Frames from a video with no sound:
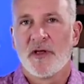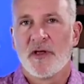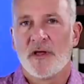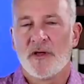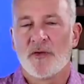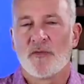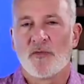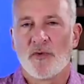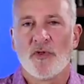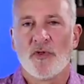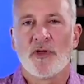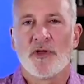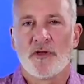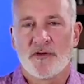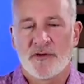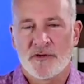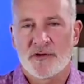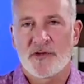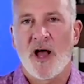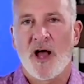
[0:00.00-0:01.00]
he
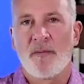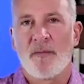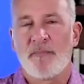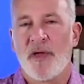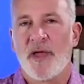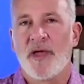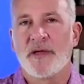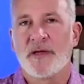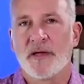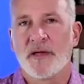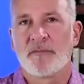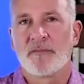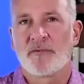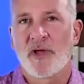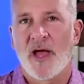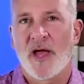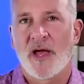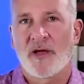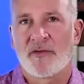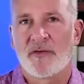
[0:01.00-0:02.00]
really stopped paying income
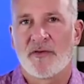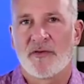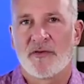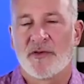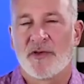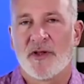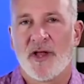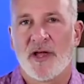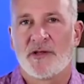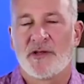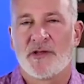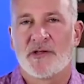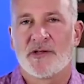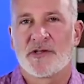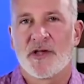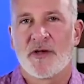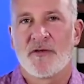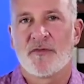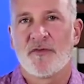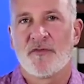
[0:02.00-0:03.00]
taxes in
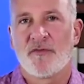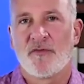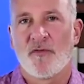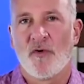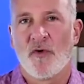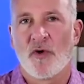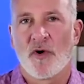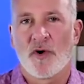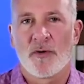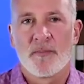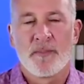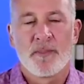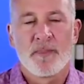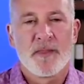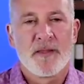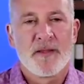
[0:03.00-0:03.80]
1974